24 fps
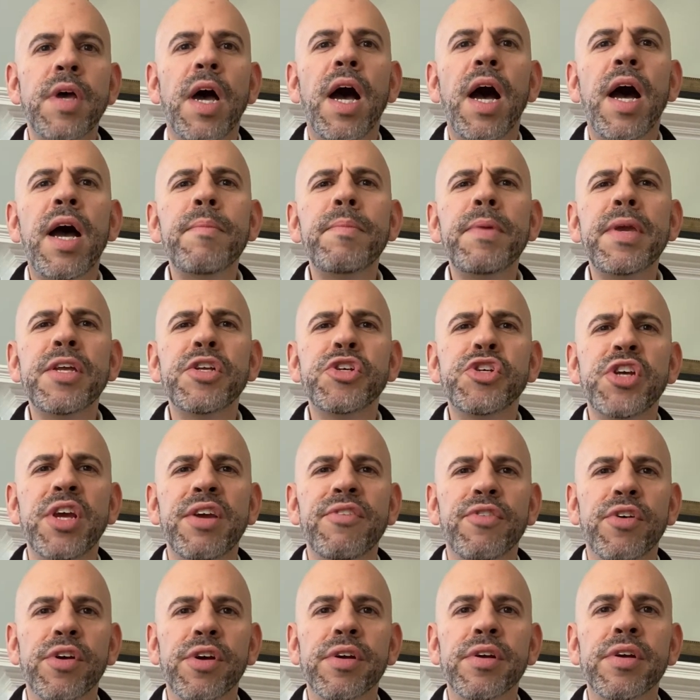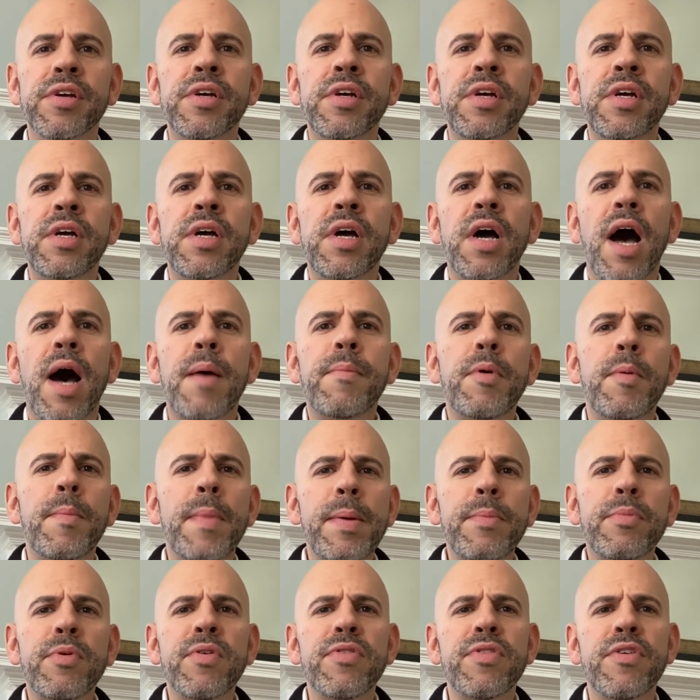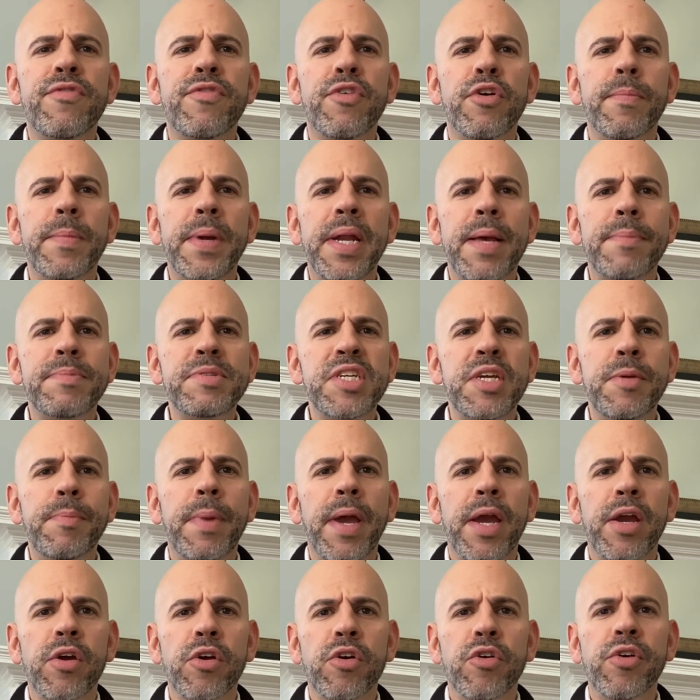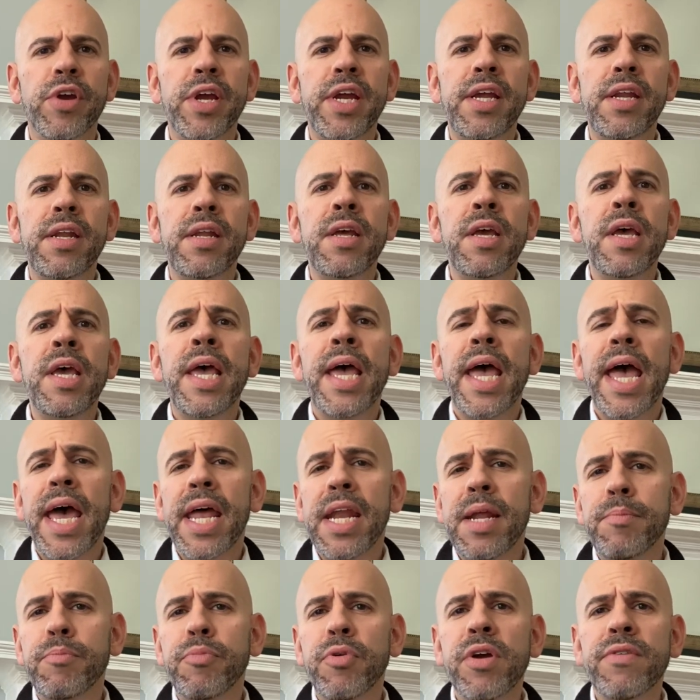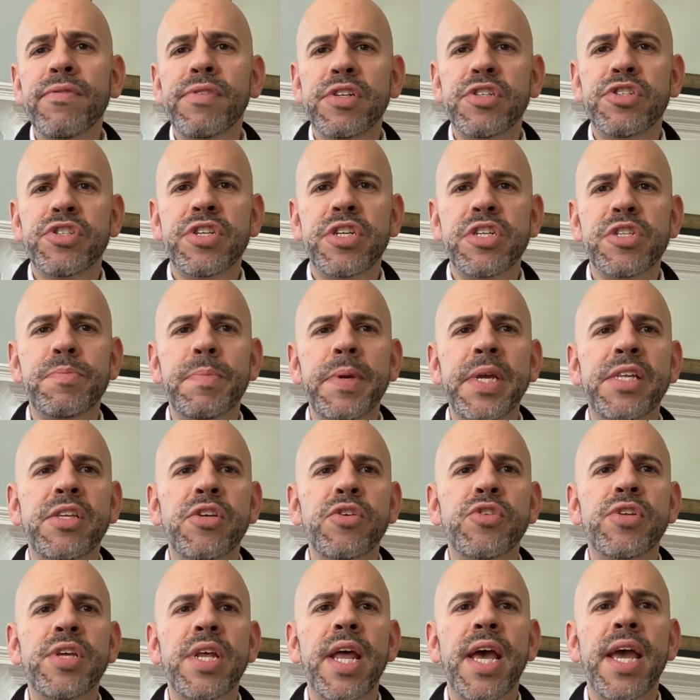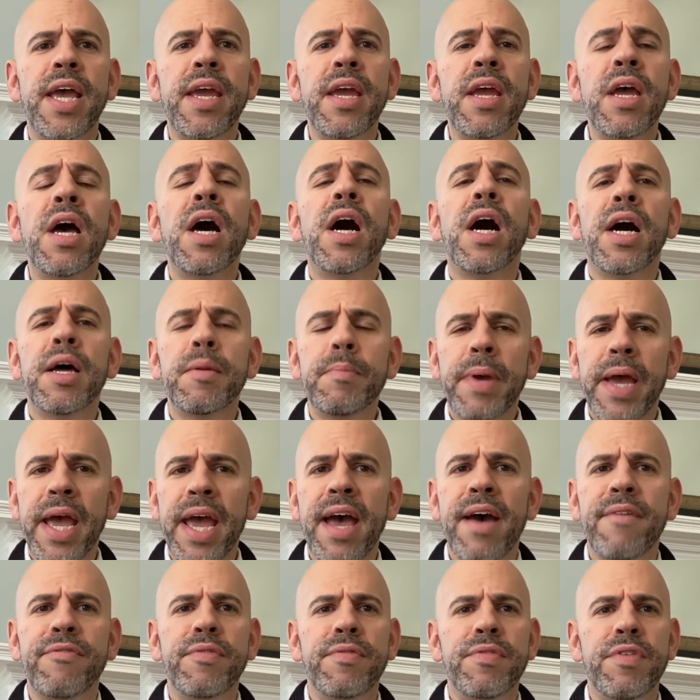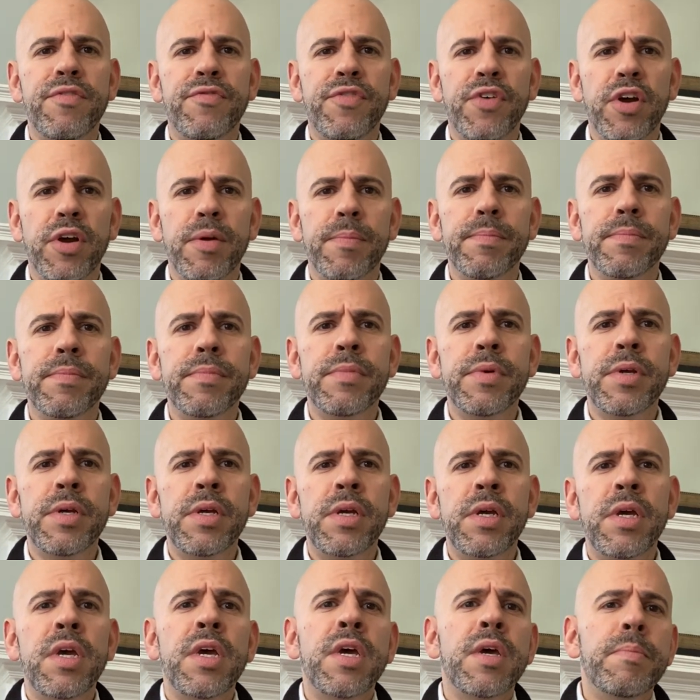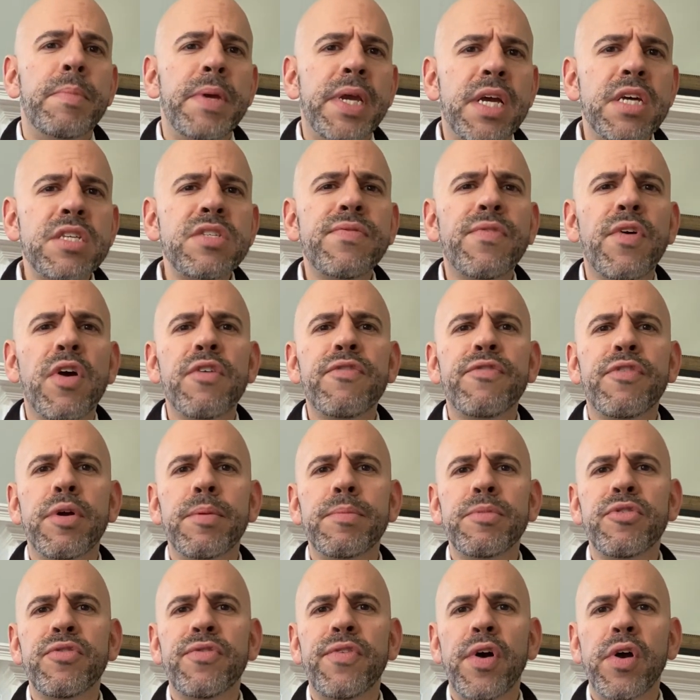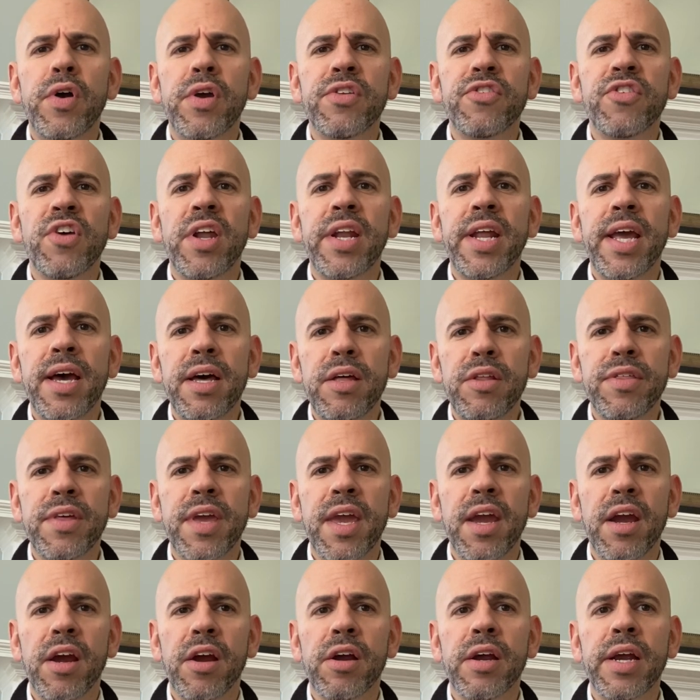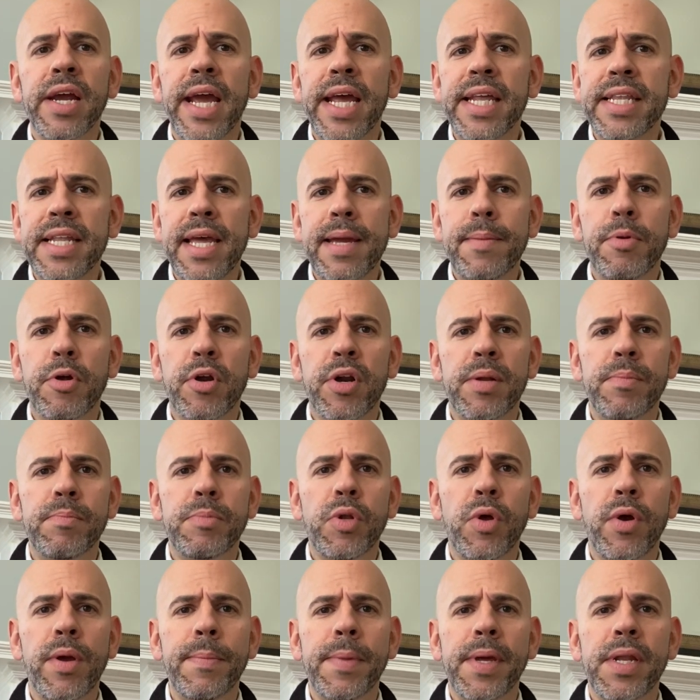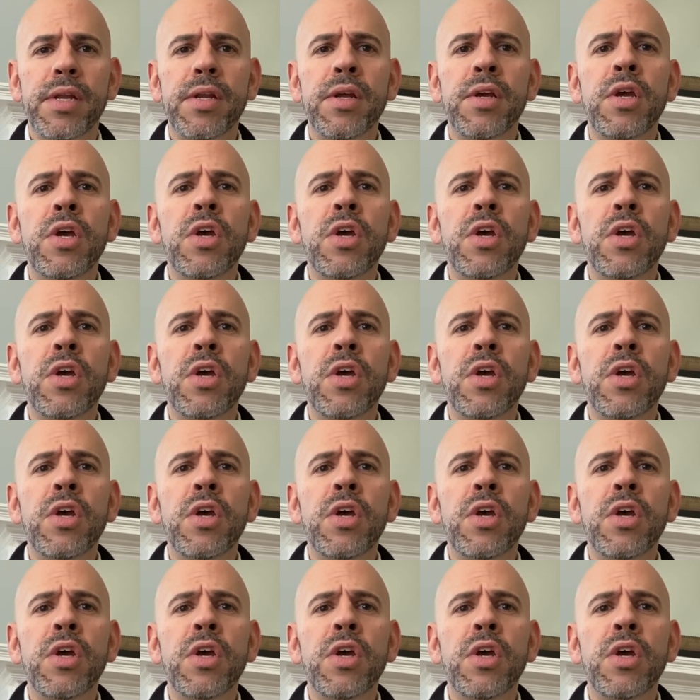I'm Ian Schaefer. I'm a member of the firm at Epstein Becker Green, and I'm privileged to speak to you today on behalf of the firm. Because of our firm's focus on healthcare and labor and employment,